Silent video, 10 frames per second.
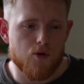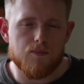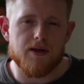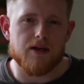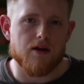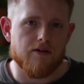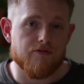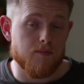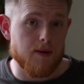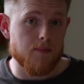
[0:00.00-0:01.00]
would be
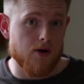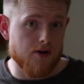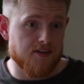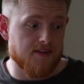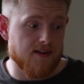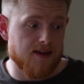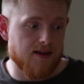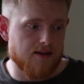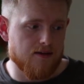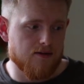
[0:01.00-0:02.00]
enough for me
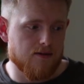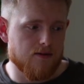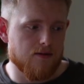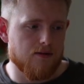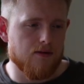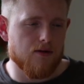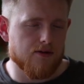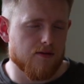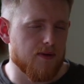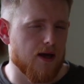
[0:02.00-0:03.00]
personally
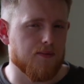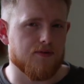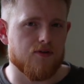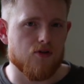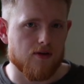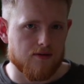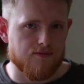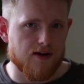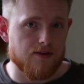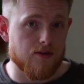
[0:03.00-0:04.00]
not to be able to
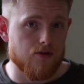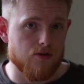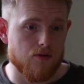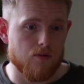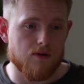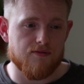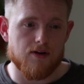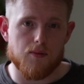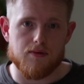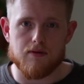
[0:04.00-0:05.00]
justify this shoe
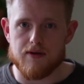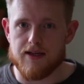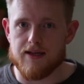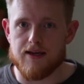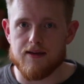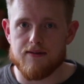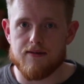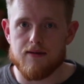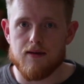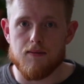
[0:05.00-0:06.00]
if I was looking
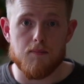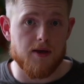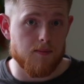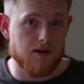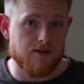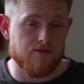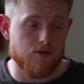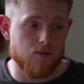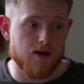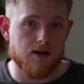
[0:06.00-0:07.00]
at
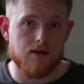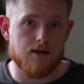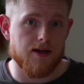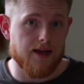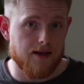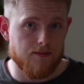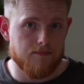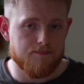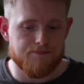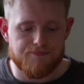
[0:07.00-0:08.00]
minimalist footwear
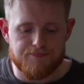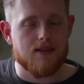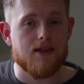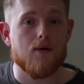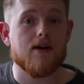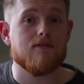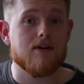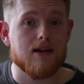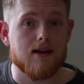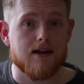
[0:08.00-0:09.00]
again. Now, I
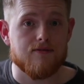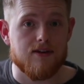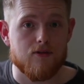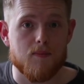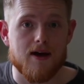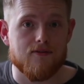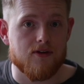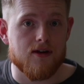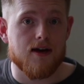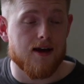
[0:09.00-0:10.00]
really like
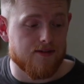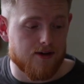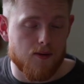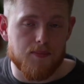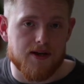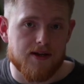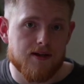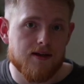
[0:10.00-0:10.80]
VivoBarefoot as a company.